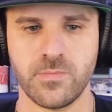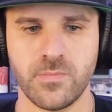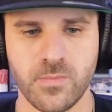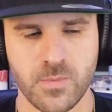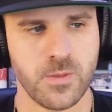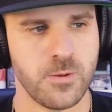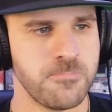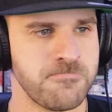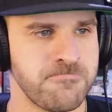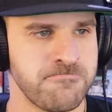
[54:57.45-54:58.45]
will
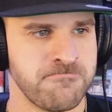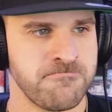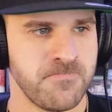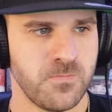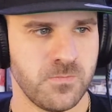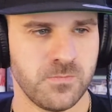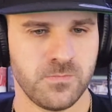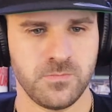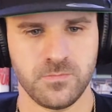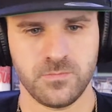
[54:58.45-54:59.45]
overall
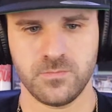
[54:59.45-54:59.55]
do,